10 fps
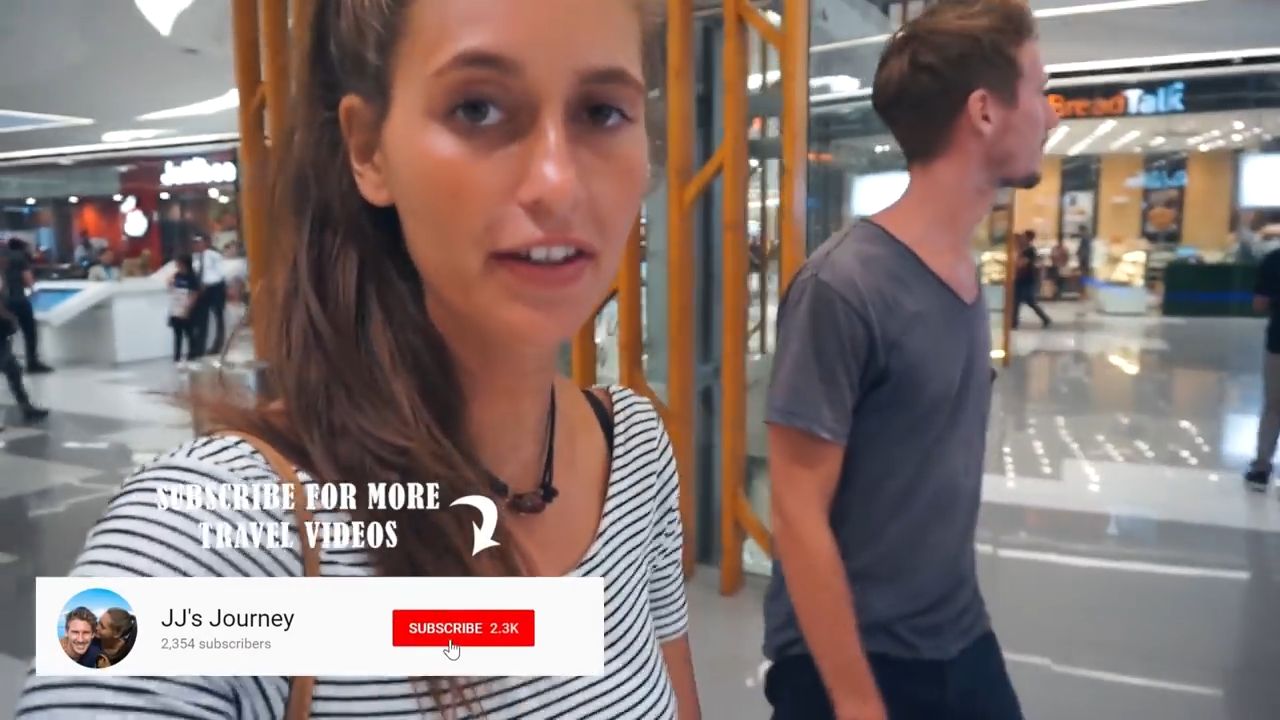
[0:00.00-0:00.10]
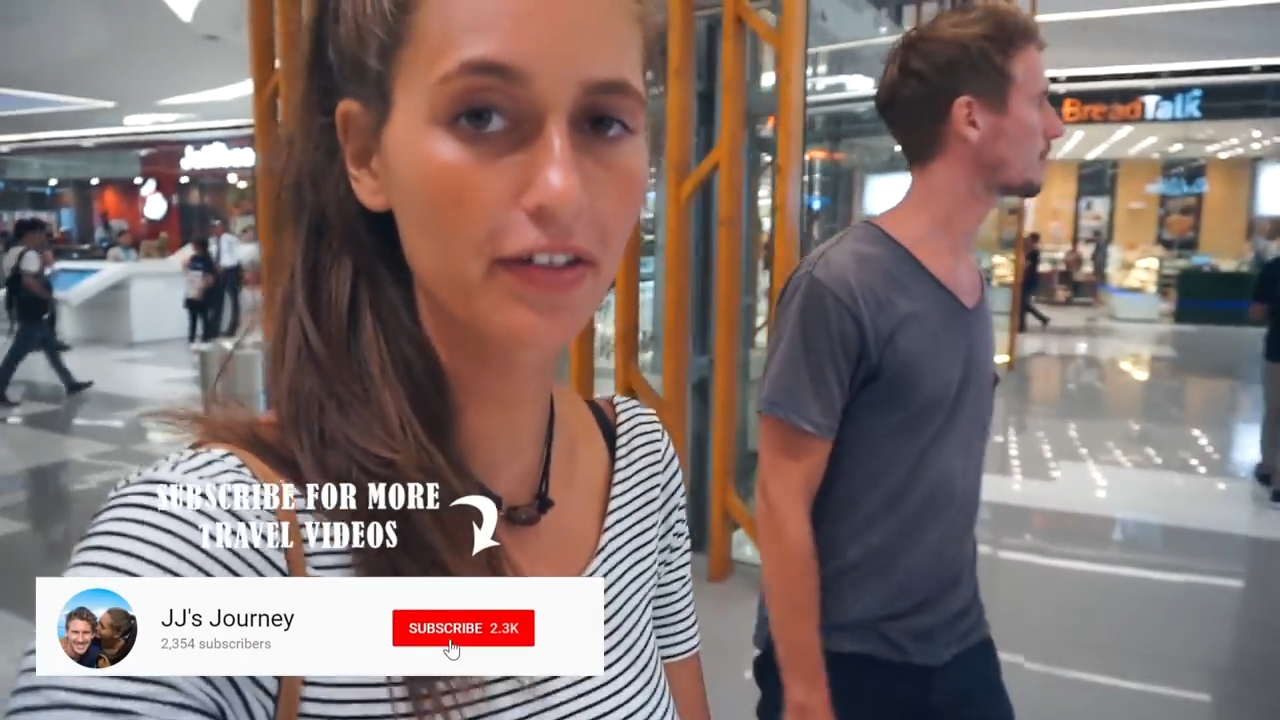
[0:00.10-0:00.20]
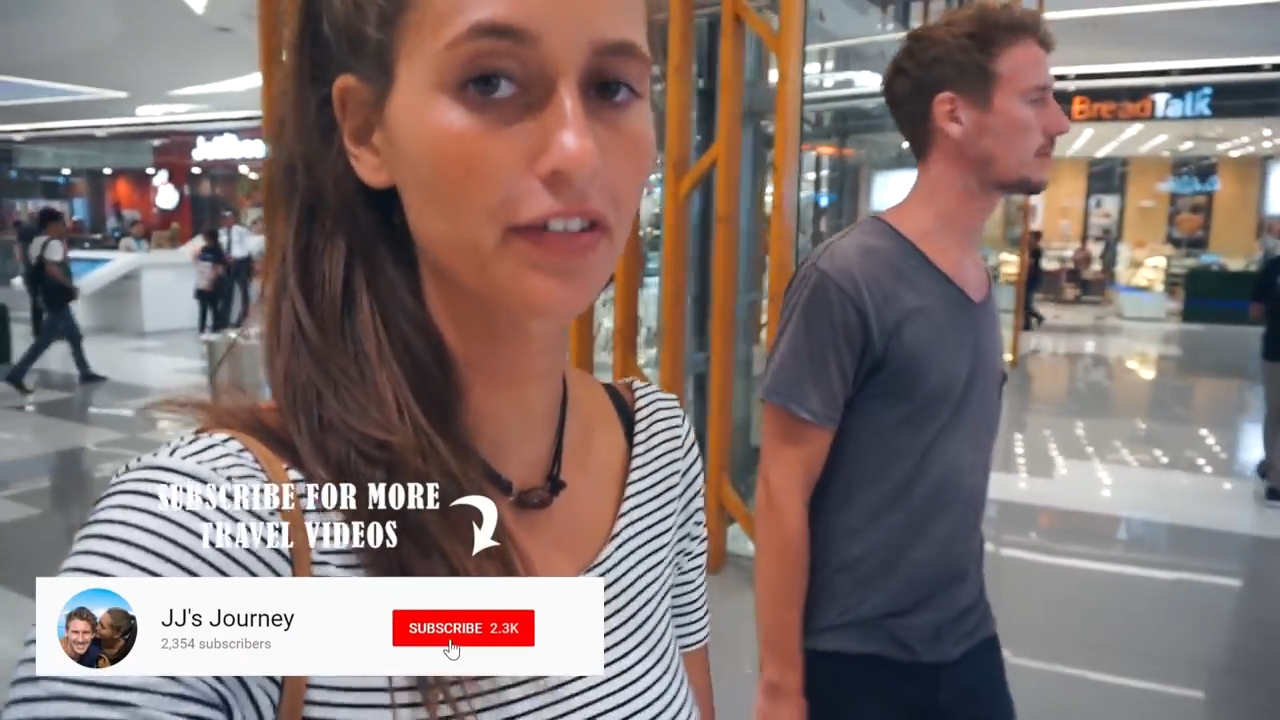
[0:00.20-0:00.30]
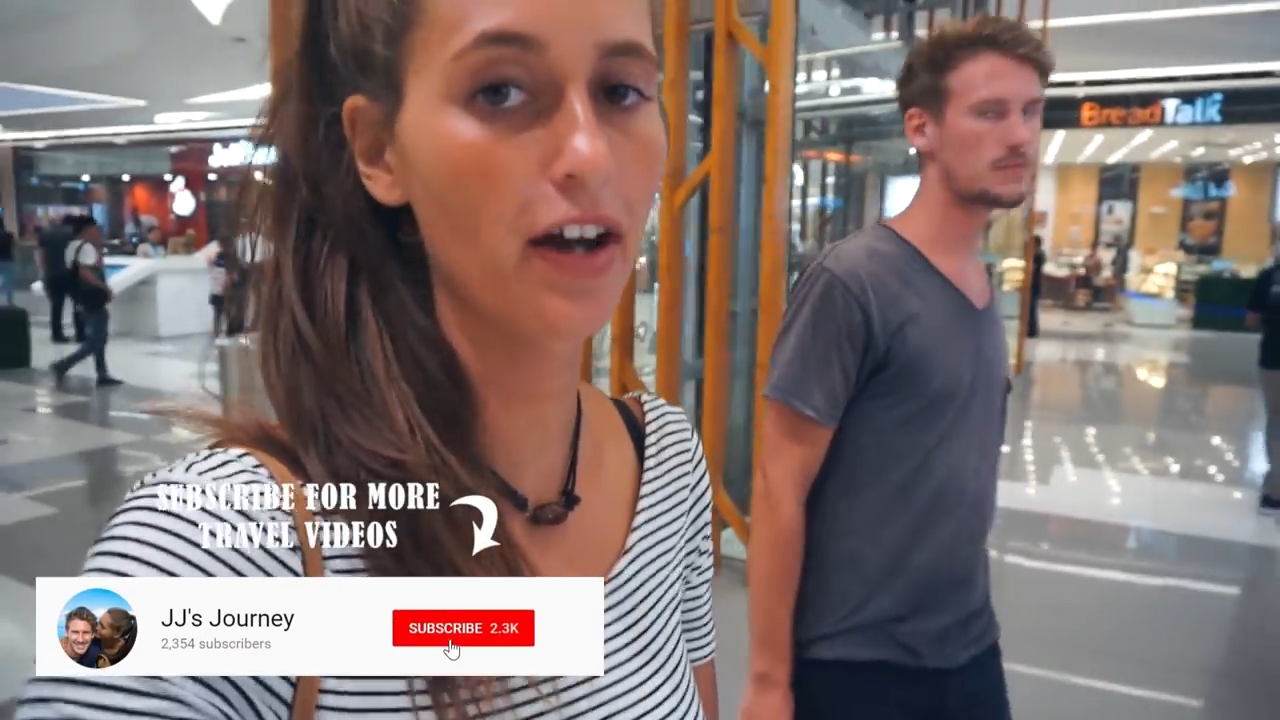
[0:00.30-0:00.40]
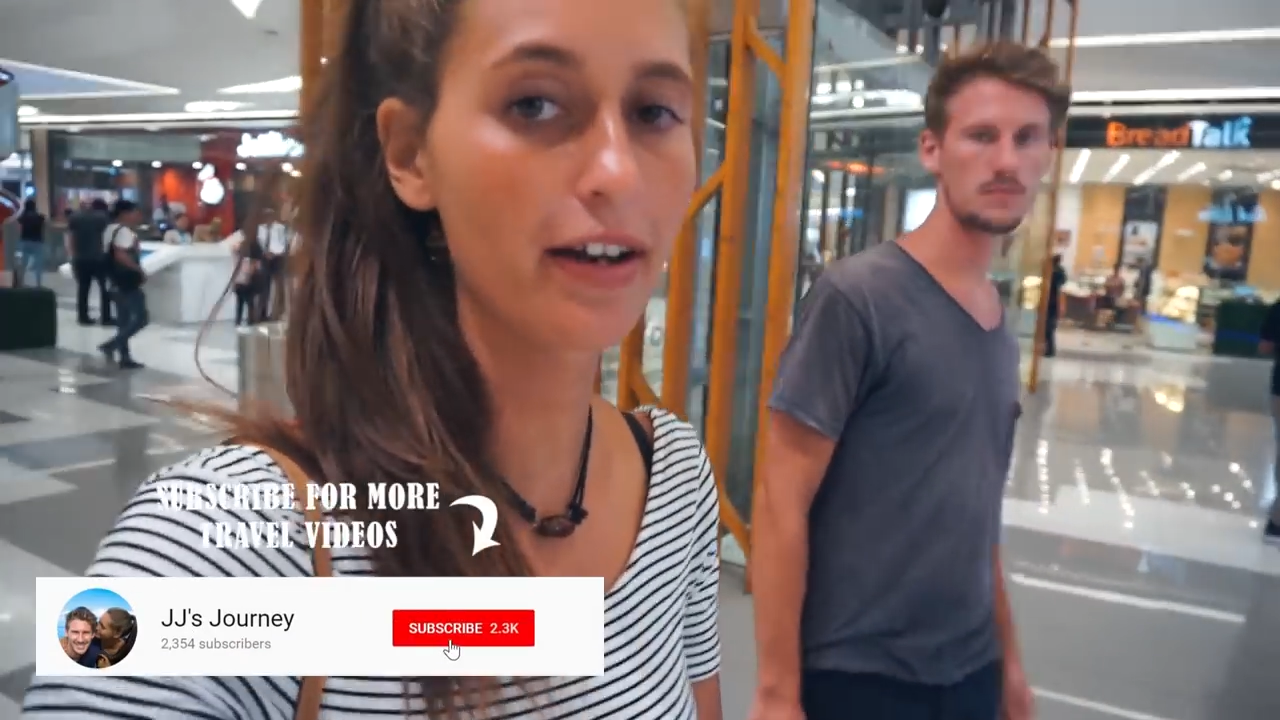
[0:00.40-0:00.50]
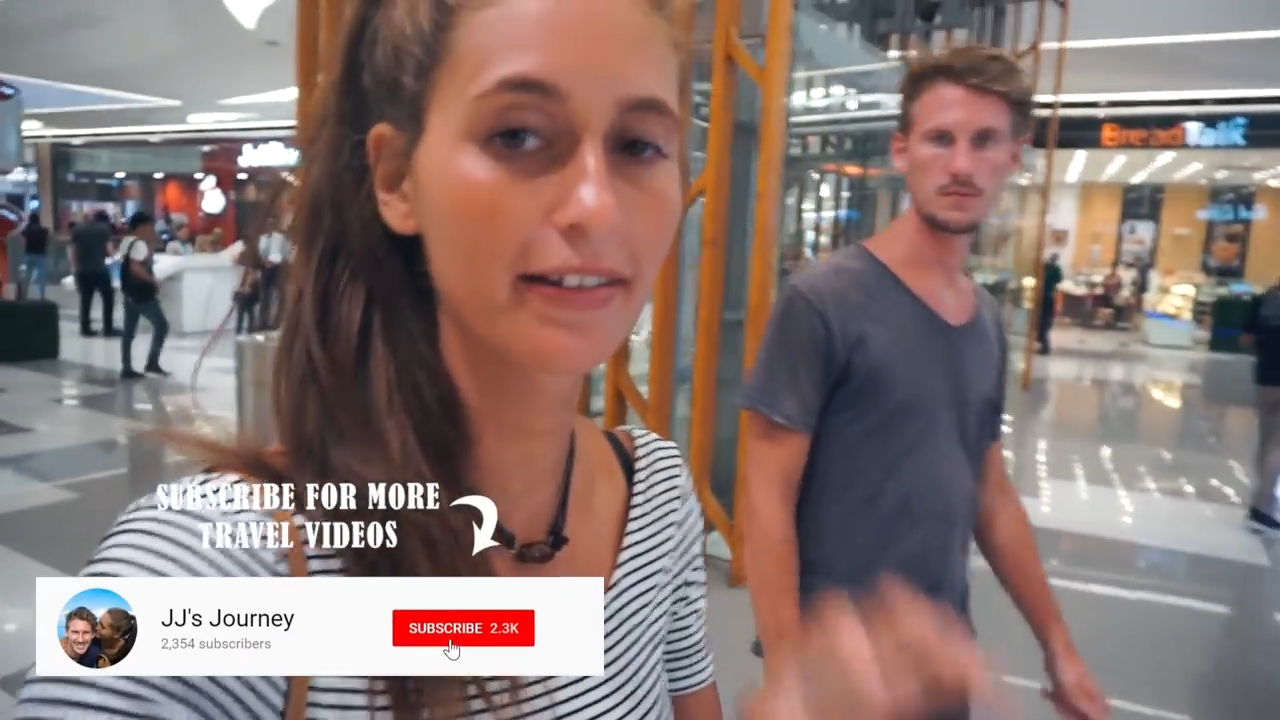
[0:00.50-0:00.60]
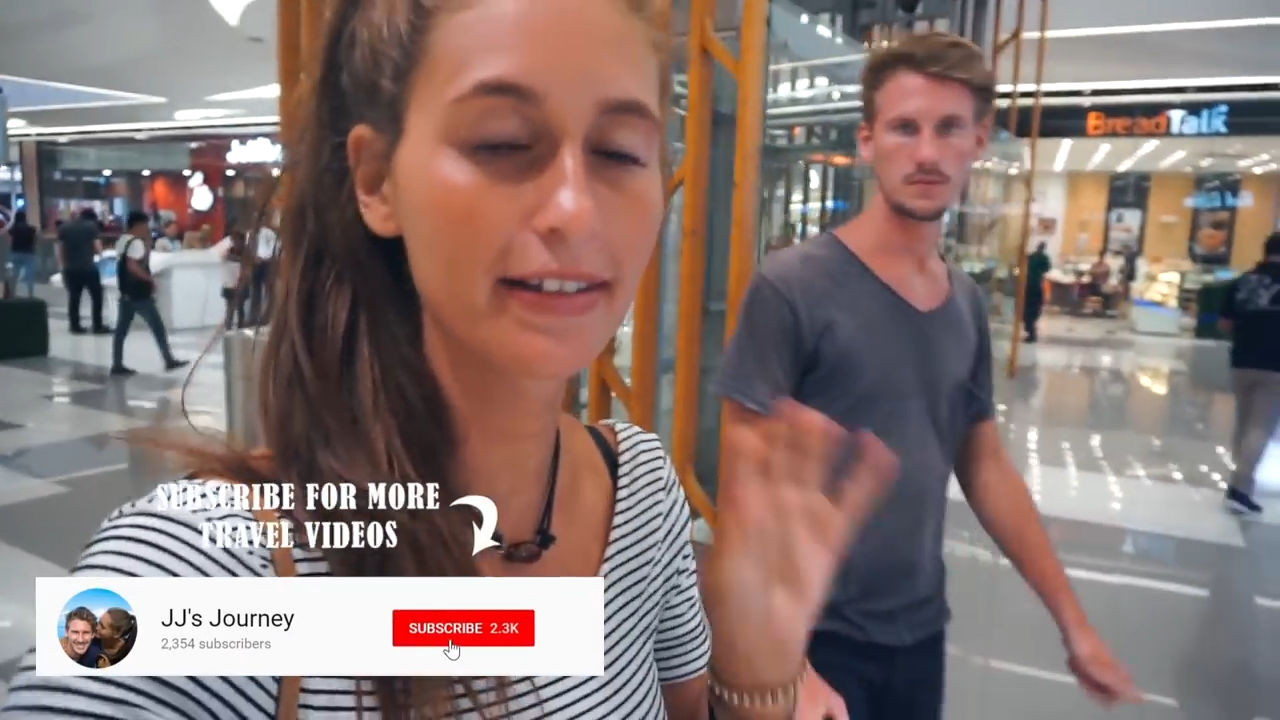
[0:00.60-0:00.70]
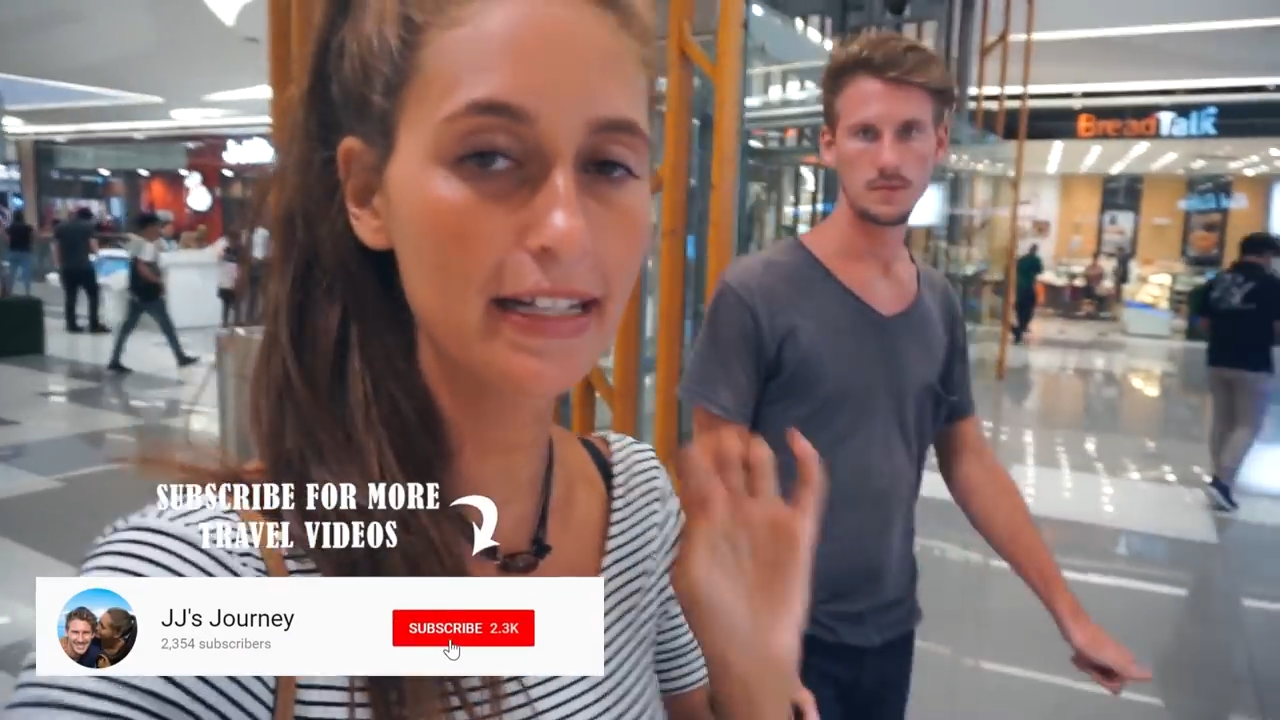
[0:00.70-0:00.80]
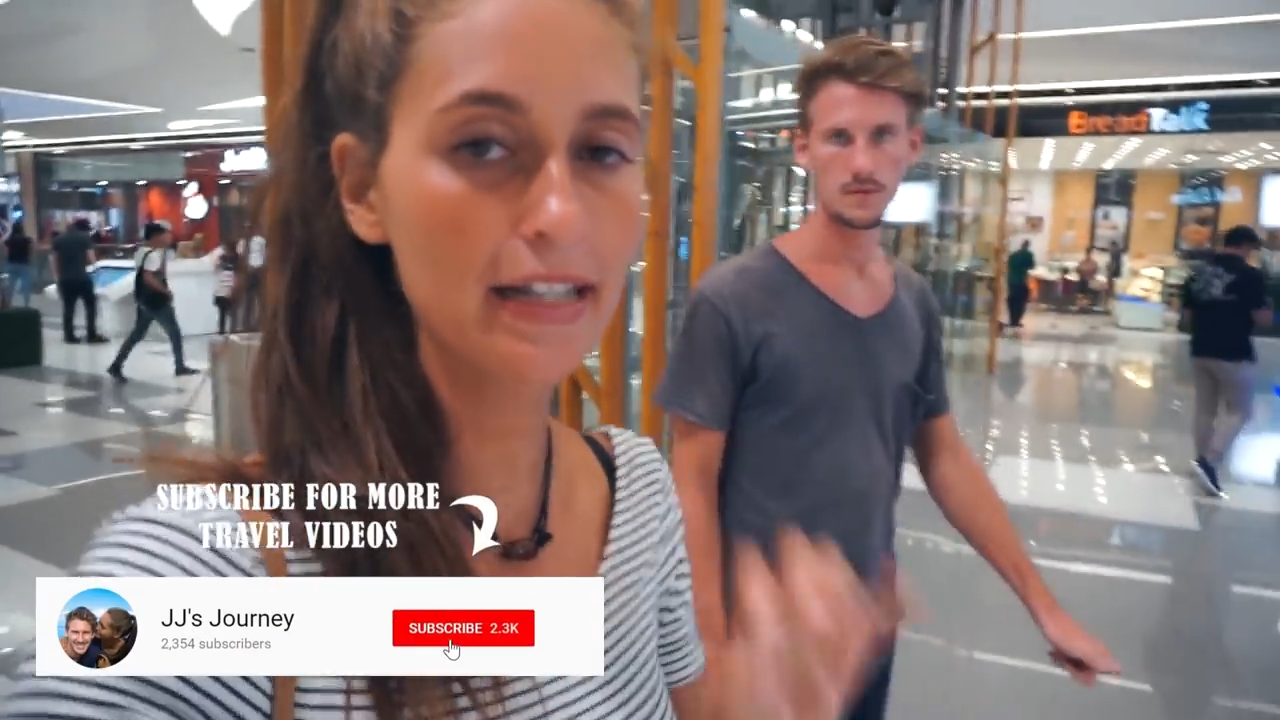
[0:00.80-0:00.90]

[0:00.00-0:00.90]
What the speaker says: This was honestly